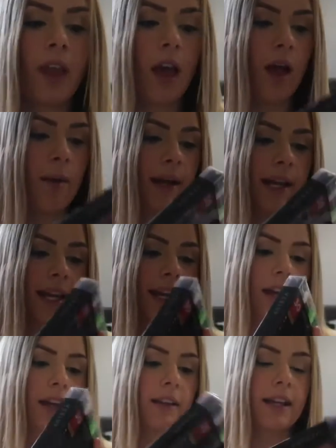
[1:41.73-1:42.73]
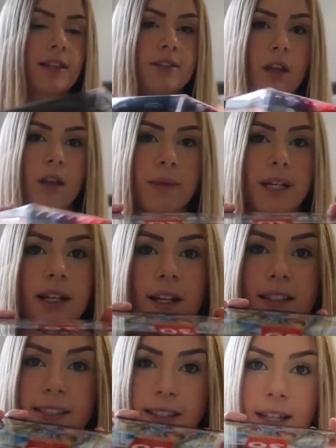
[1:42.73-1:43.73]
again, like there's so many
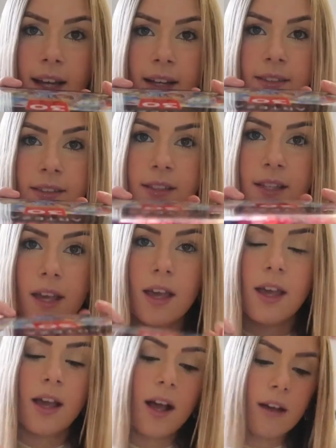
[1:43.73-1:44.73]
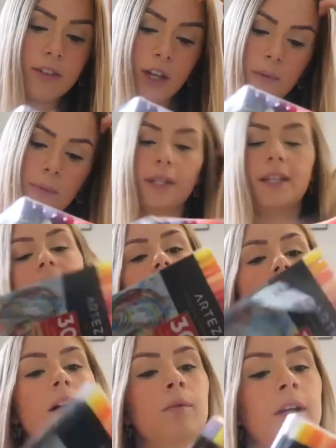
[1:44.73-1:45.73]
colours in there. I've not opened these
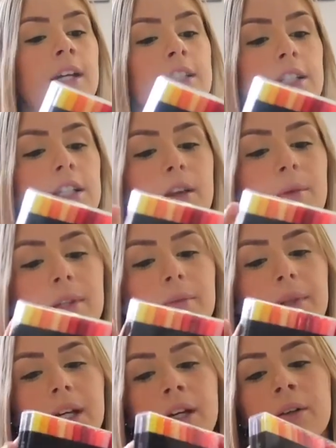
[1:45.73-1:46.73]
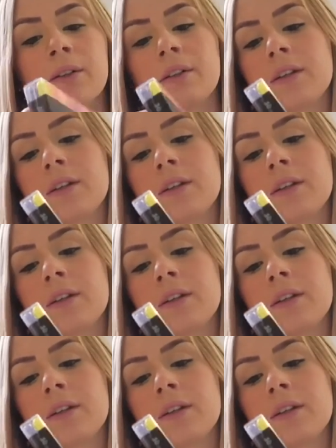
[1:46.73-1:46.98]
yet. I want to actually open them now.